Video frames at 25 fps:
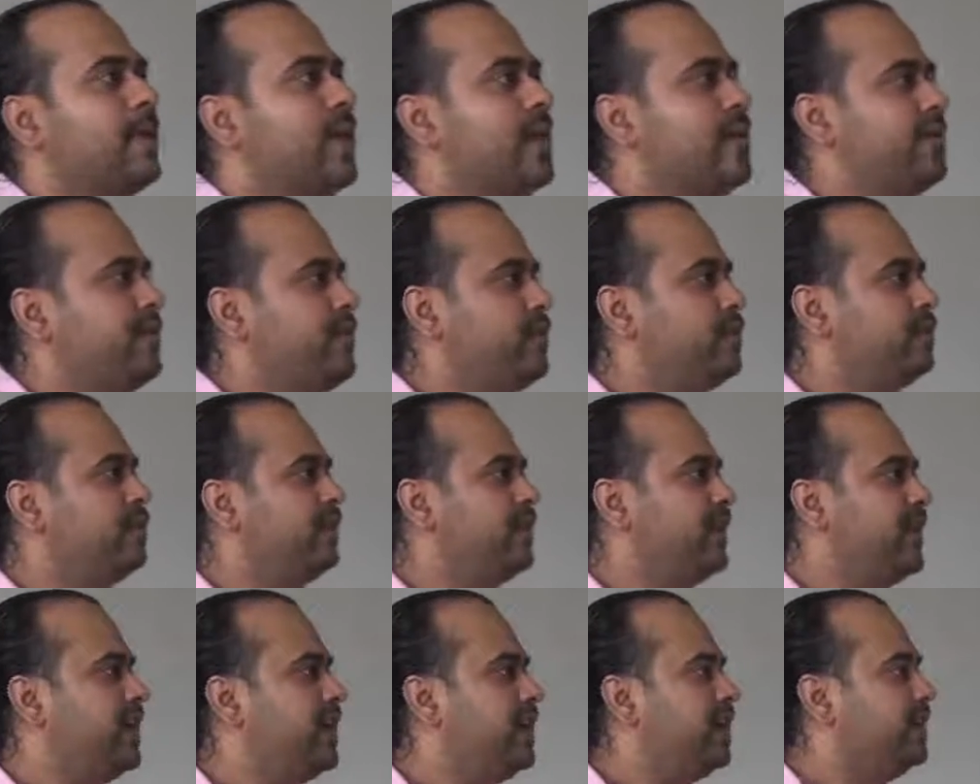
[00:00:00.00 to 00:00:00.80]
If you
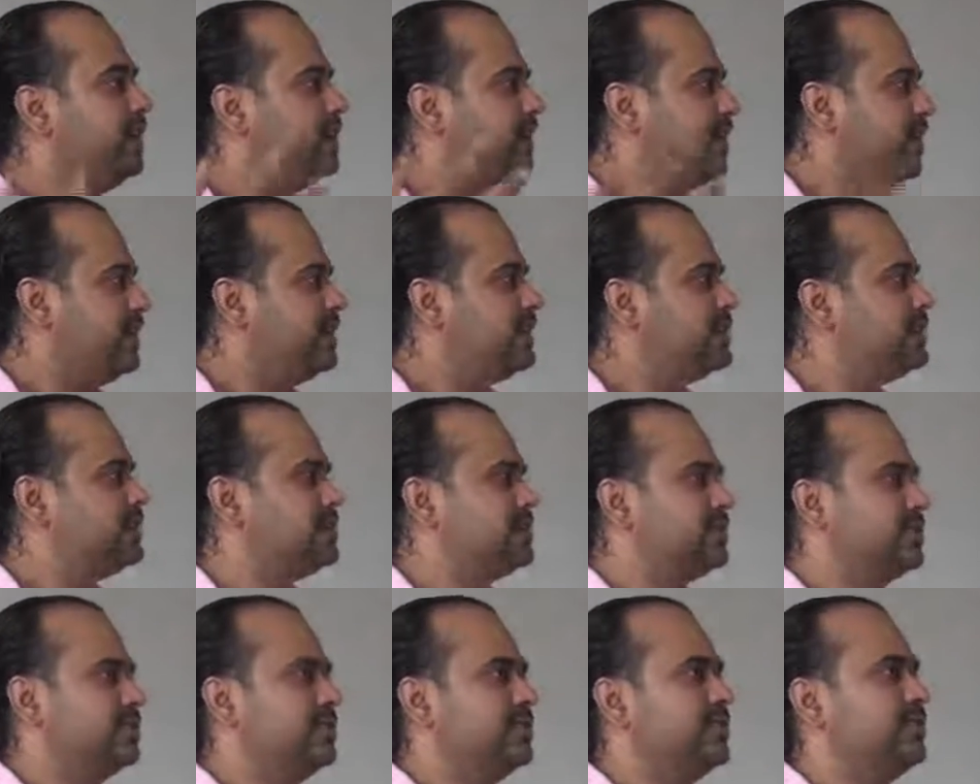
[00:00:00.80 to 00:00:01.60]
feel rich,
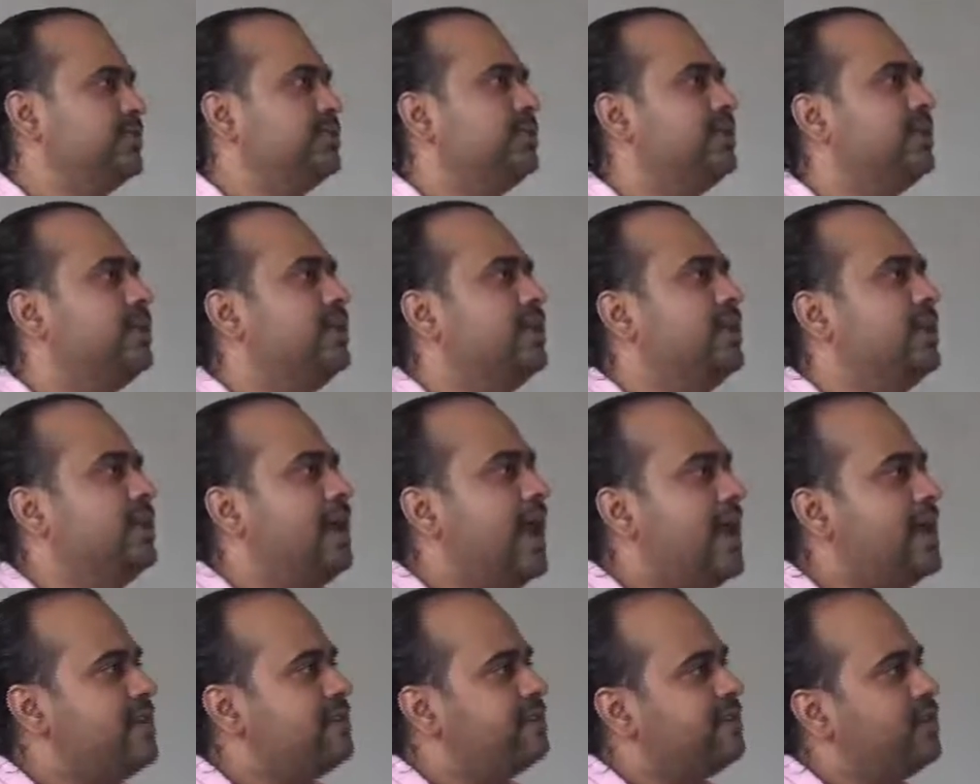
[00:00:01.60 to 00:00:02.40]

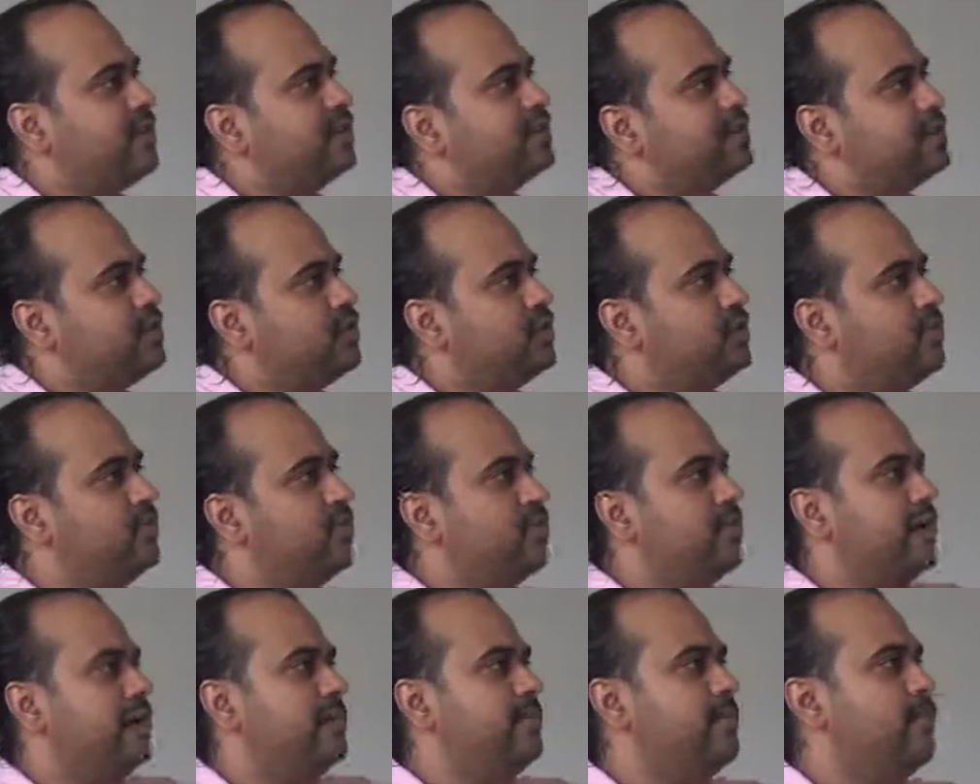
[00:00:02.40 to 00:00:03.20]
life gives you
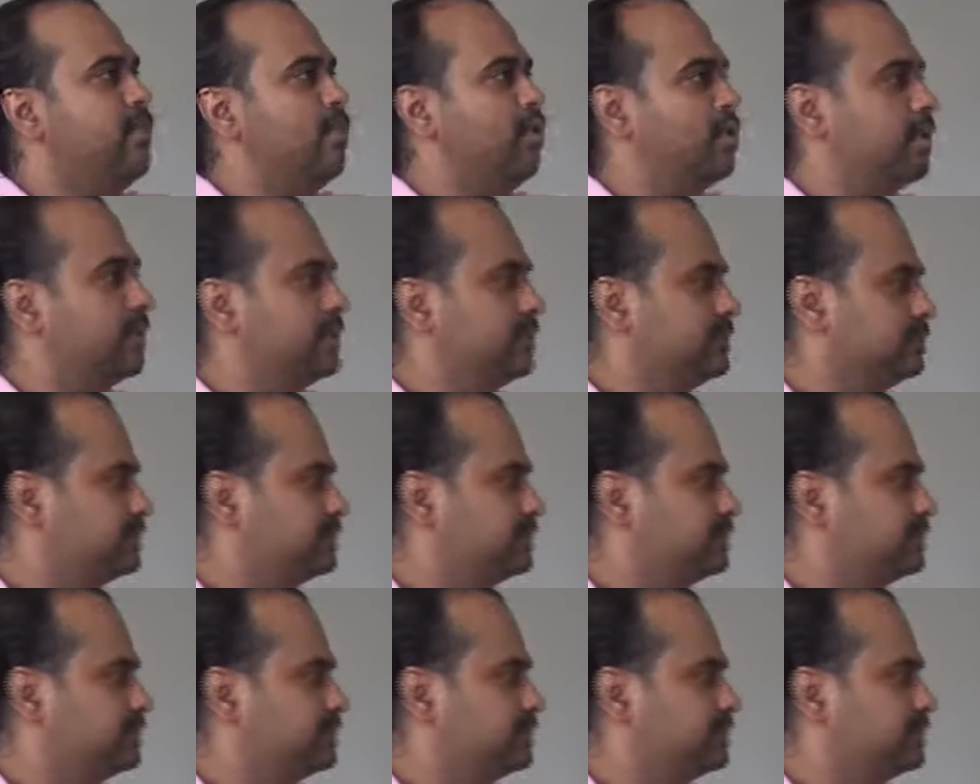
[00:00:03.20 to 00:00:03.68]
more and more.